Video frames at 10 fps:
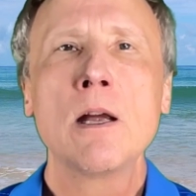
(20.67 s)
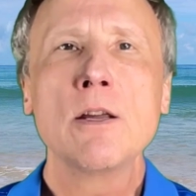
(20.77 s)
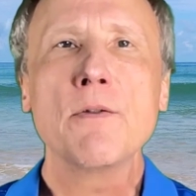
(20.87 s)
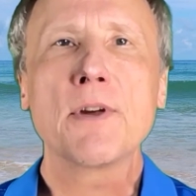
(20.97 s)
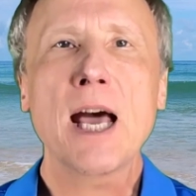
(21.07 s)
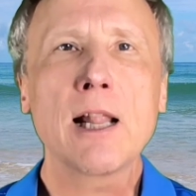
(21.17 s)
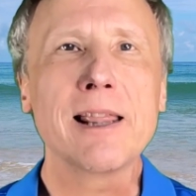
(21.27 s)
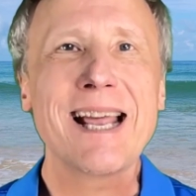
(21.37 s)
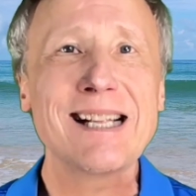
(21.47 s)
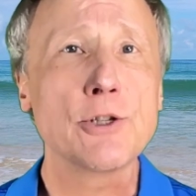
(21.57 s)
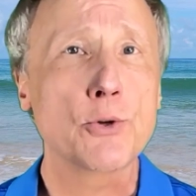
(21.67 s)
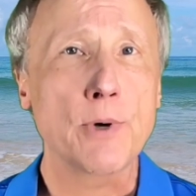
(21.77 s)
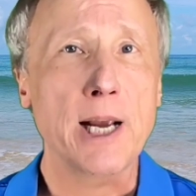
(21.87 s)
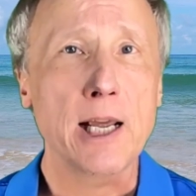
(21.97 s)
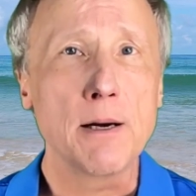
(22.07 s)
You've got a lens
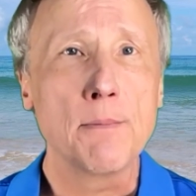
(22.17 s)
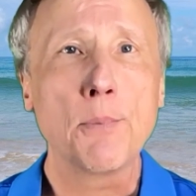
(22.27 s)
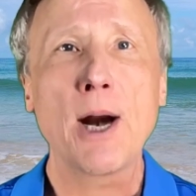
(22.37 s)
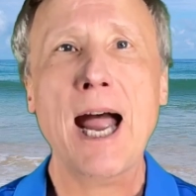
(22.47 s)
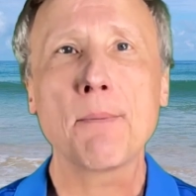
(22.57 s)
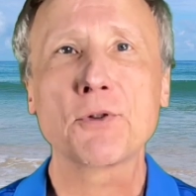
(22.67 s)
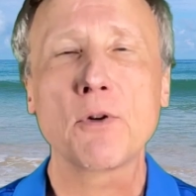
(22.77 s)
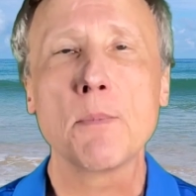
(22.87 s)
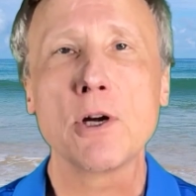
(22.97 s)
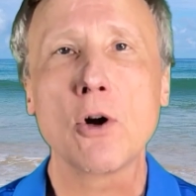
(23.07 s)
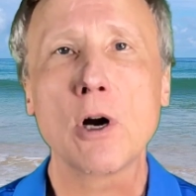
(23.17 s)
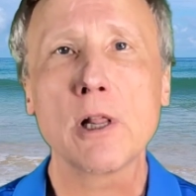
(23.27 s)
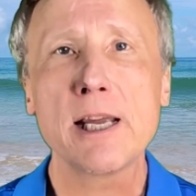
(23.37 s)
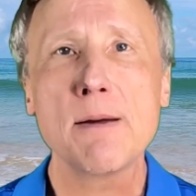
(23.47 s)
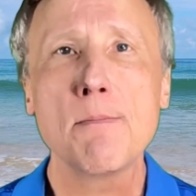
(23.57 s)
grid, perhaps from a
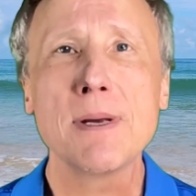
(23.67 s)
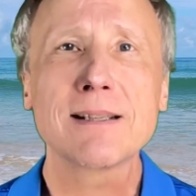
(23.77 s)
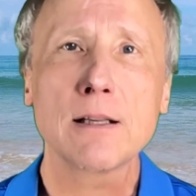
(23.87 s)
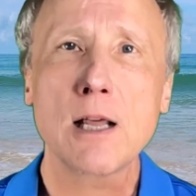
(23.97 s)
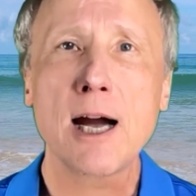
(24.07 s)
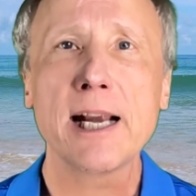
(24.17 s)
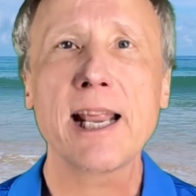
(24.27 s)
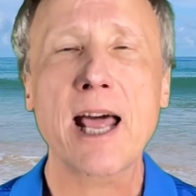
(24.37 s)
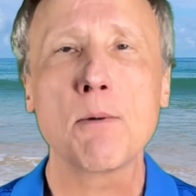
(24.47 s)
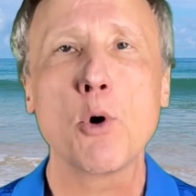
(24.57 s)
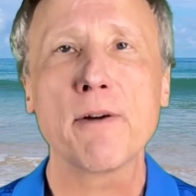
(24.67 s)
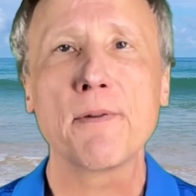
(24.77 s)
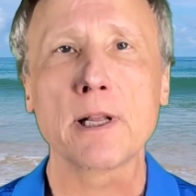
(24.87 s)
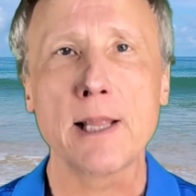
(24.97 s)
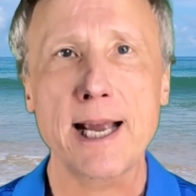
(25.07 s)
gnarly, misaligned,
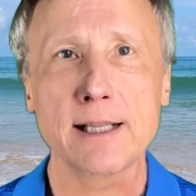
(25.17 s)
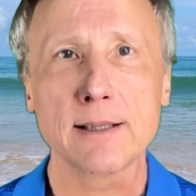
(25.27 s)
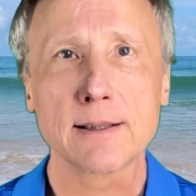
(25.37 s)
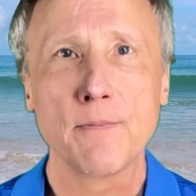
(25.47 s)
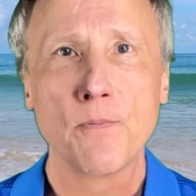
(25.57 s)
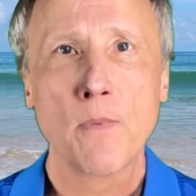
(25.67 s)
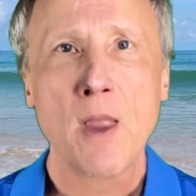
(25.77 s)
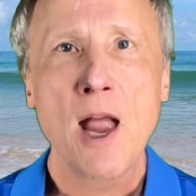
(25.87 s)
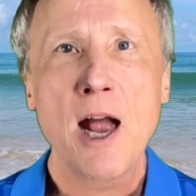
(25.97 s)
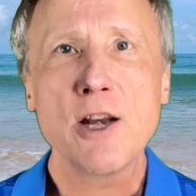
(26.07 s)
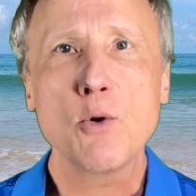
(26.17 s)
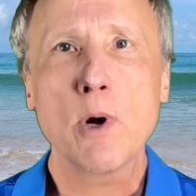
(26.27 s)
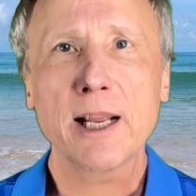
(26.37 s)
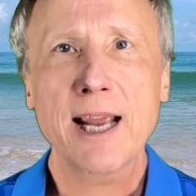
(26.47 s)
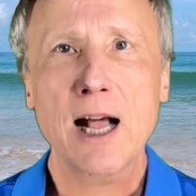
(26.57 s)
anamorphic lens, and you
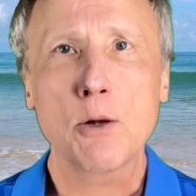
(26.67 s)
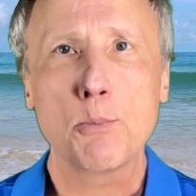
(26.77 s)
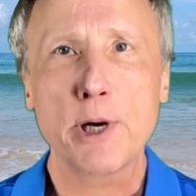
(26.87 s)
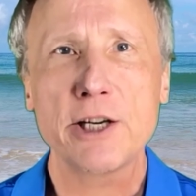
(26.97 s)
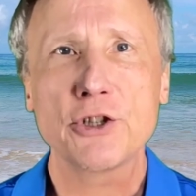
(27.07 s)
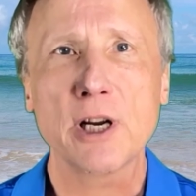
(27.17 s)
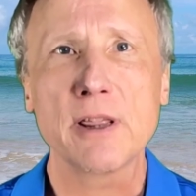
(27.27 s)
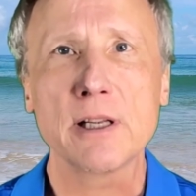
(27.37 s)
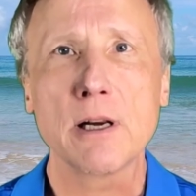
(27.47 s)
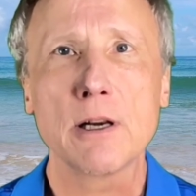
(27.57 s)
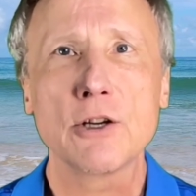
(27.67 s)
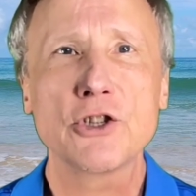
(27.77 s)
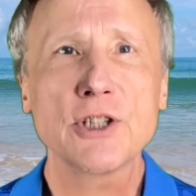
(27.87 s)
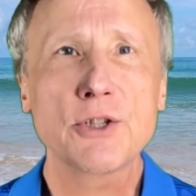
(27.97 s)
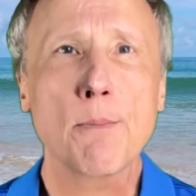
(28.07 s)
want a calibration that
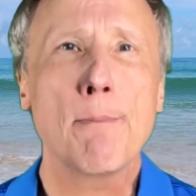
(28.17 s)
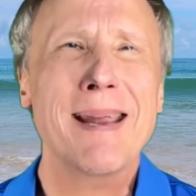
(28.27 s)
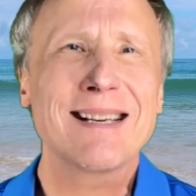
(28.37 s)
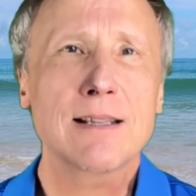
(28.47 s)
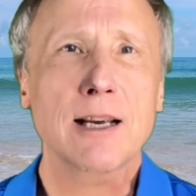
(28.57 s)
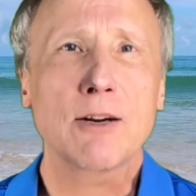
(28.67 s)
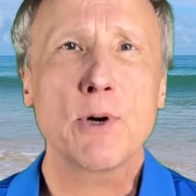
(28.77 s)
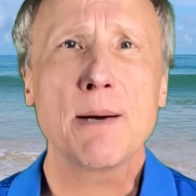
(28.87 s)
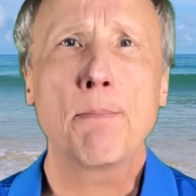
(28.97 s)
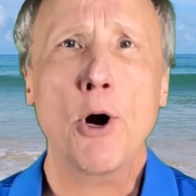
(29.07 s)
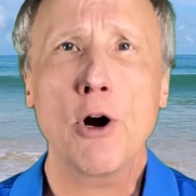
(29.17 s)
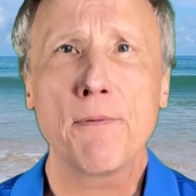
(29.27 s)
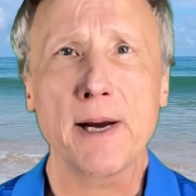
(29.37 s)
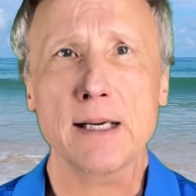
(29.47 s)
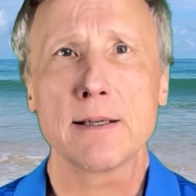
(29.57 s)
just makes the grid
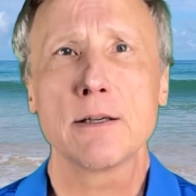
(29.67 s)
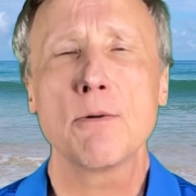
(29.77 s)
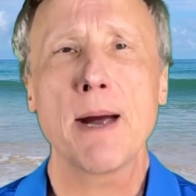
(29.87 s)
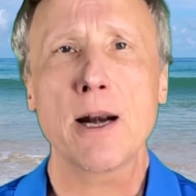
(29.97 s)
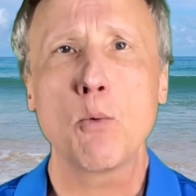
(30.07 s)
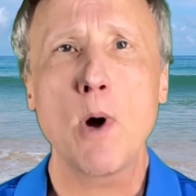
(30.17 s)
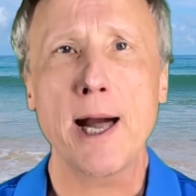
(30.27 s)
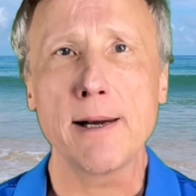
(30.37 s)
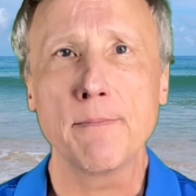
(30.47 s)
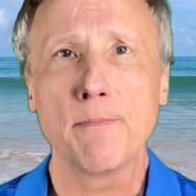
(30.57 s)
perfect, no matter what.